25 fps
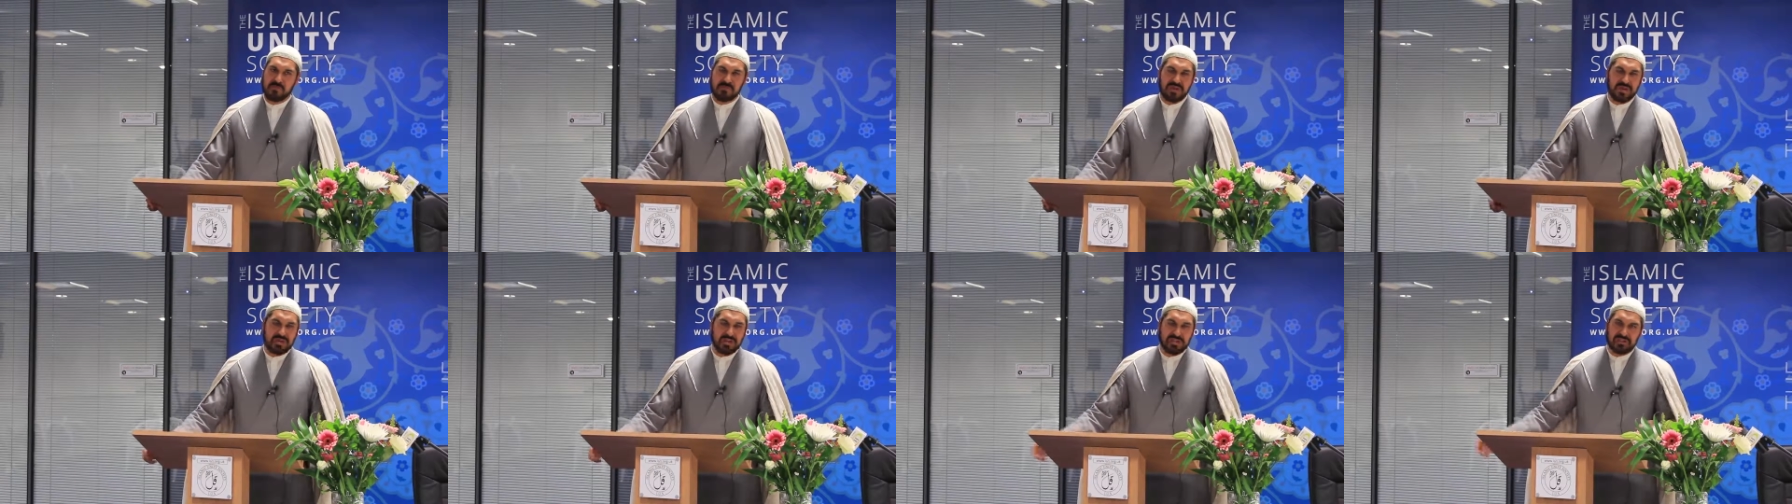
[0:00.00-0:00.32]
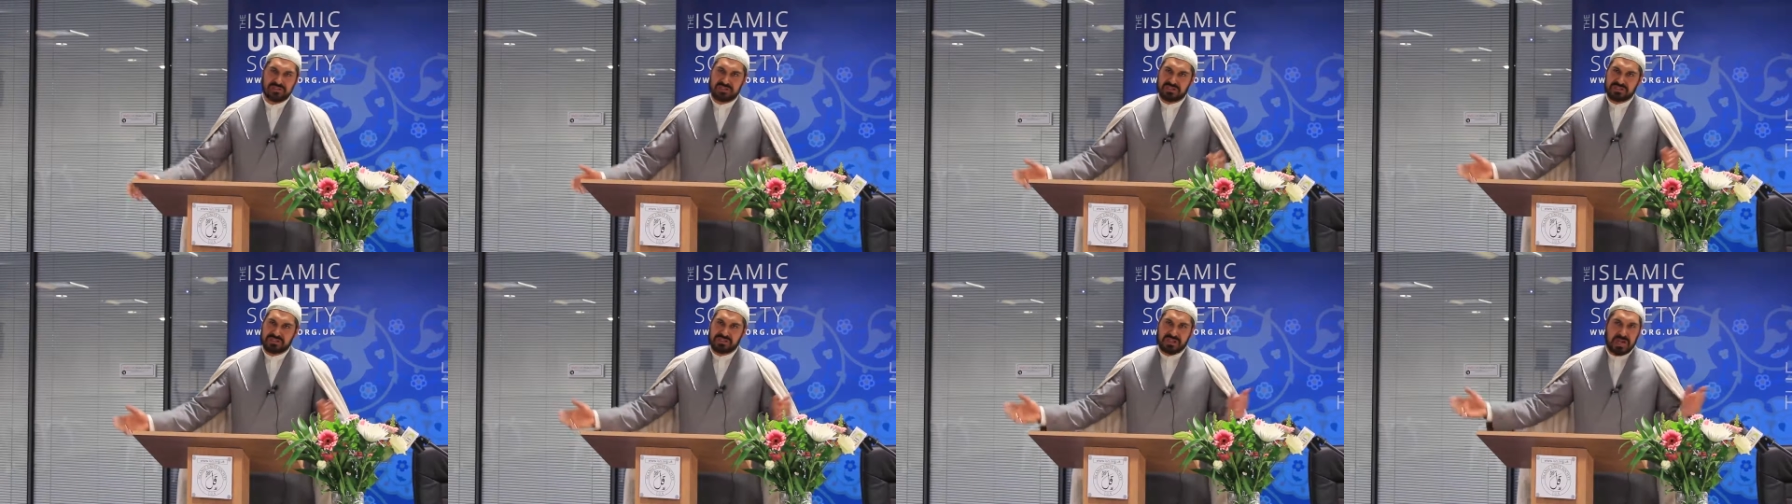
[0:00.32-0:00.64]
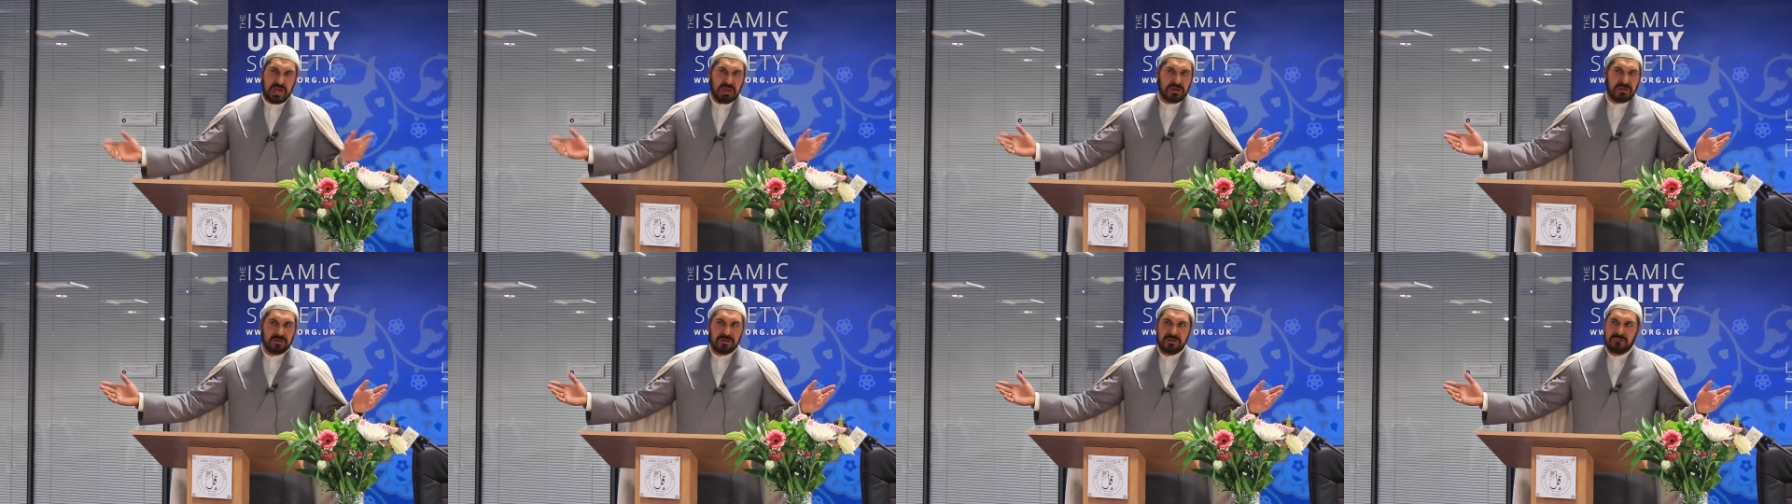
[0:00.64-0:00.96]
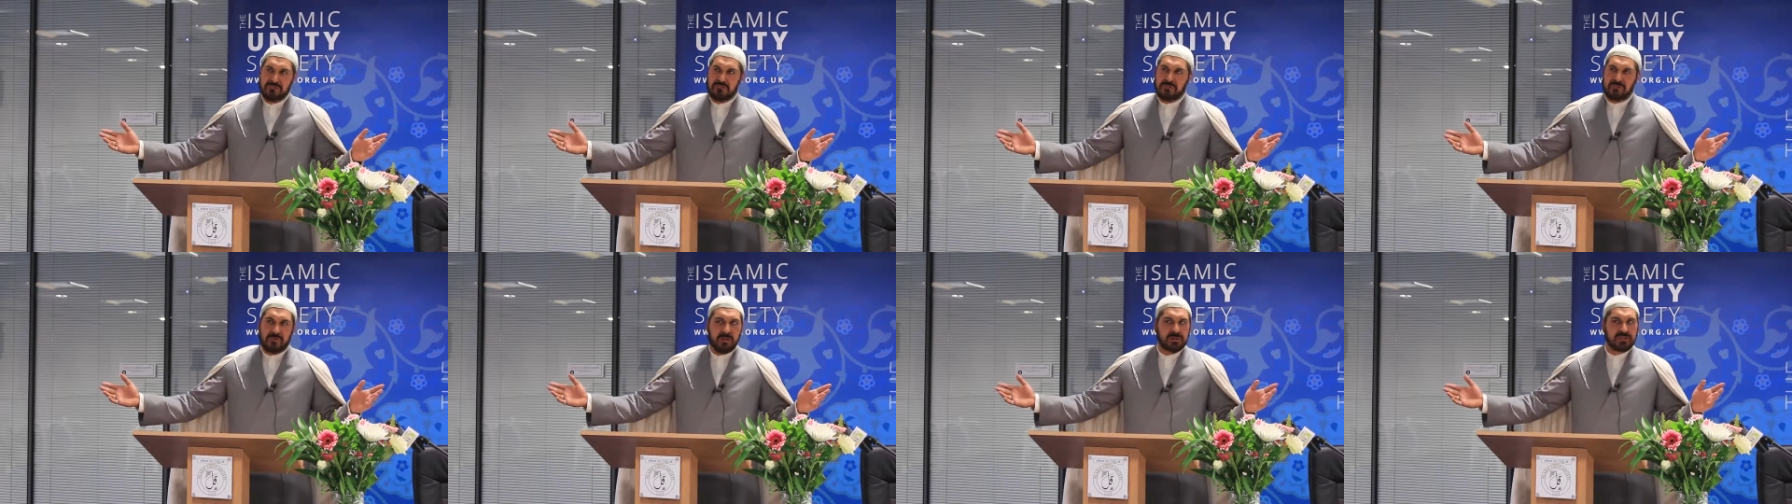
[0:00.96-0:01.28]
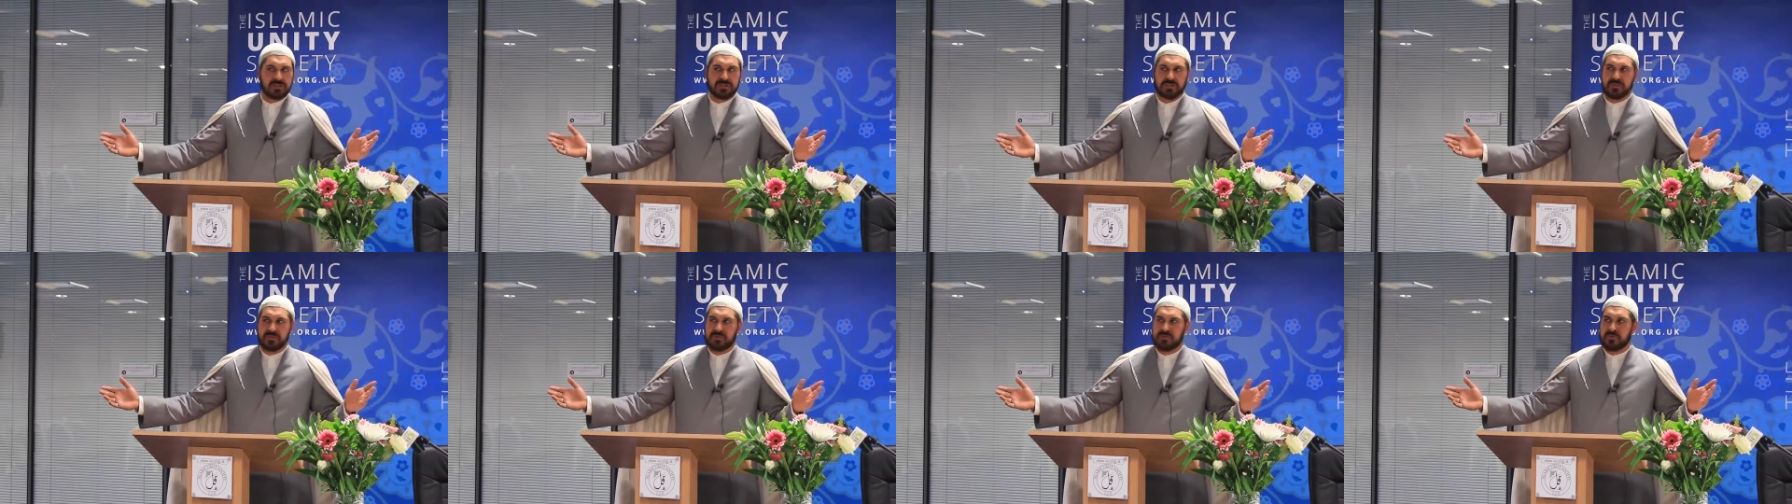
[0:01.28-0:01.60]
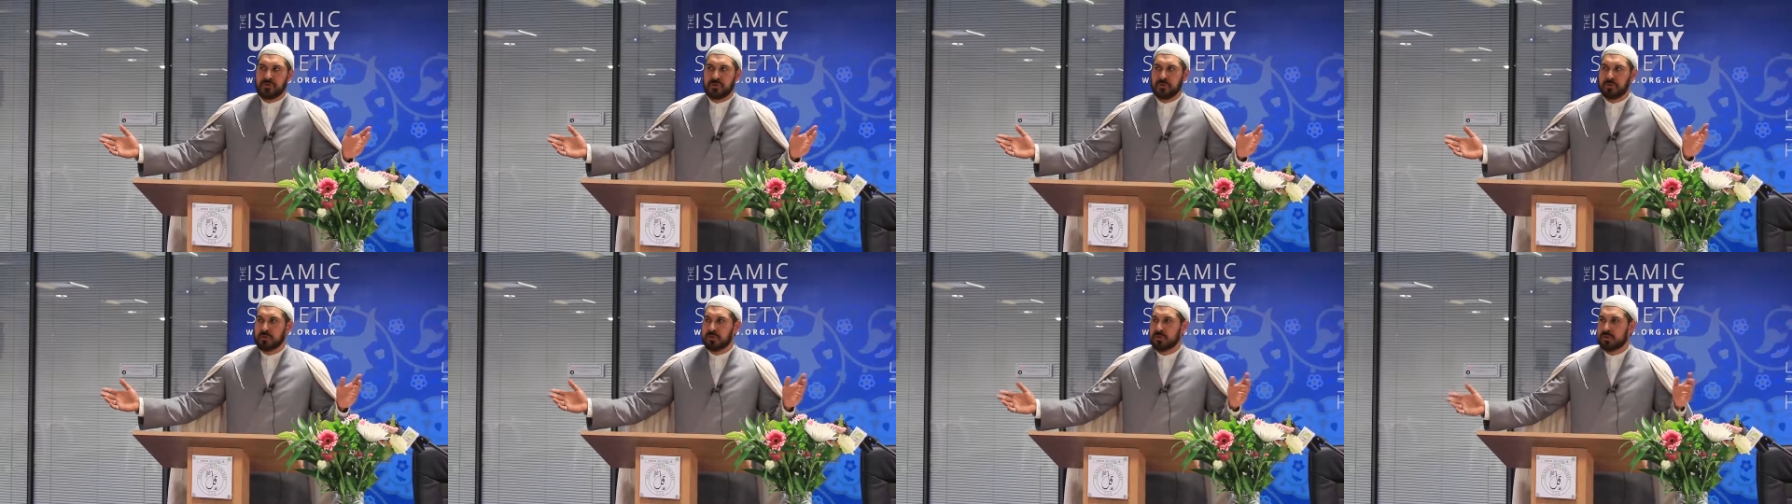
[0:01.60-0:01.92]
he can stand in front of
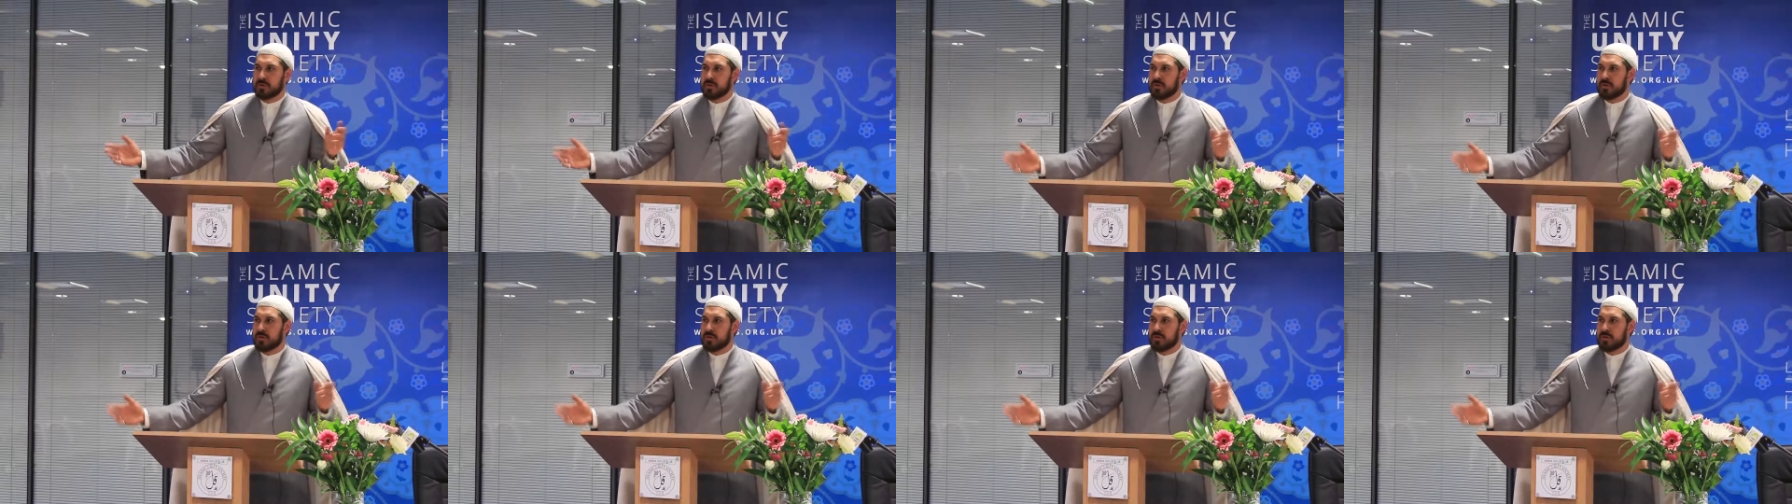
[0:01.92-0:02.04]
you.